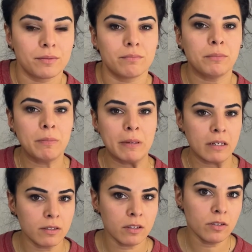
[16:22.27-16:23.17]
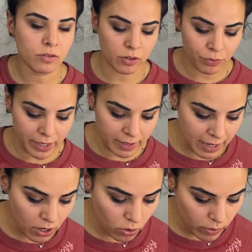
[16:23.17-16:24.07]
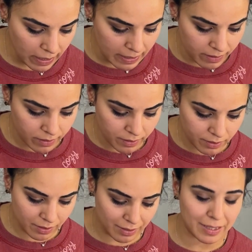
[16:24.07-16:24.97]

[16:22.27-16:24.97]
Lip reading: My biggest concern right now is